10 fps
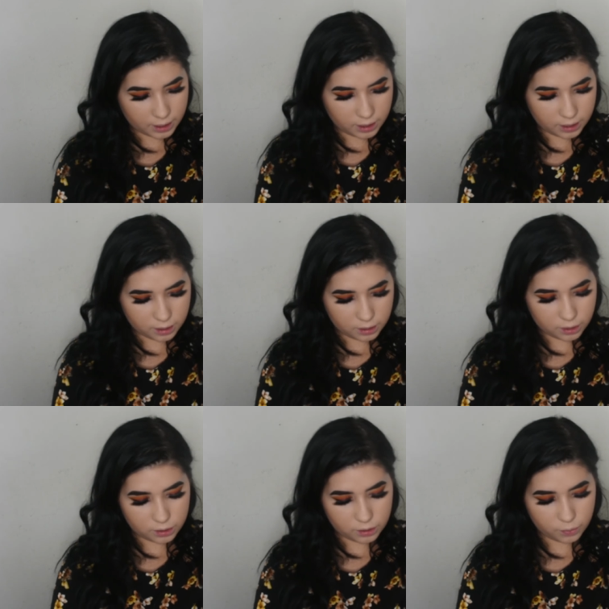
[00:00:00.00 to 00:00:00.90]

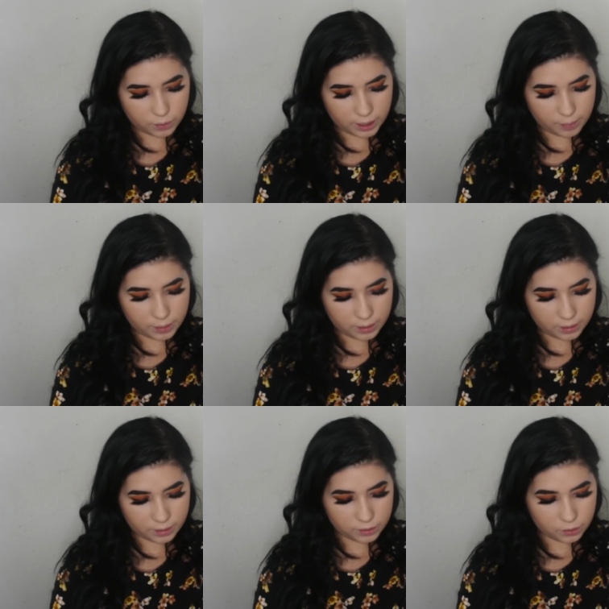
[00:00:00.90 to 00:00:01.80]
and swipe
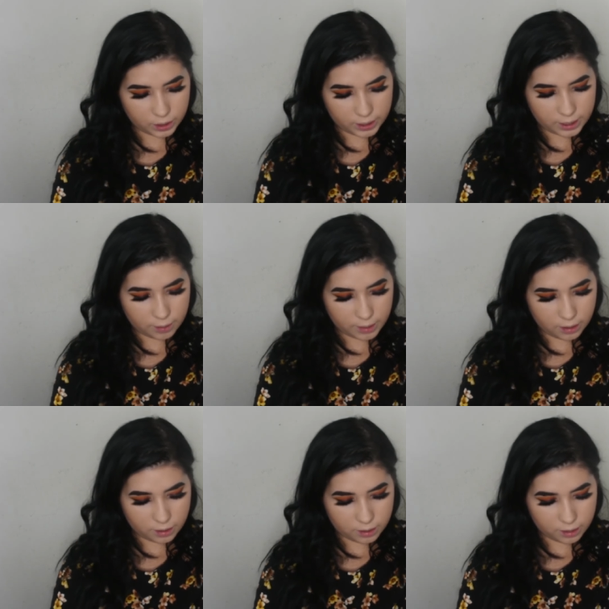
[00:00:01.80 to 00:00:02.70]
straight down my
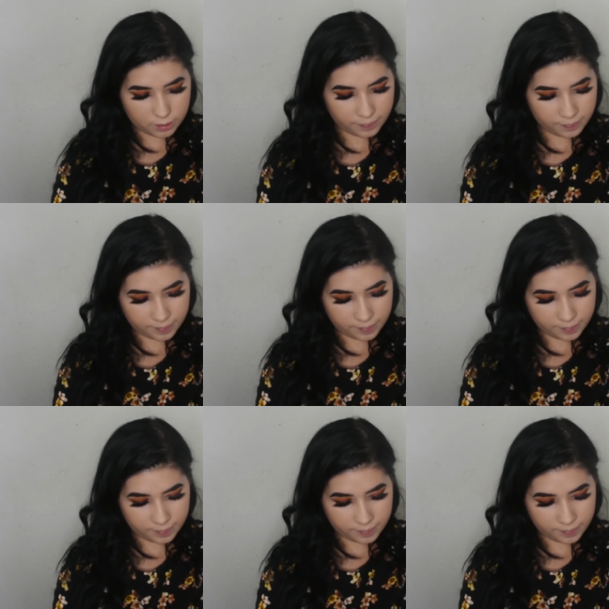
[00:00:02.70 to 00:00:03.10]
arm.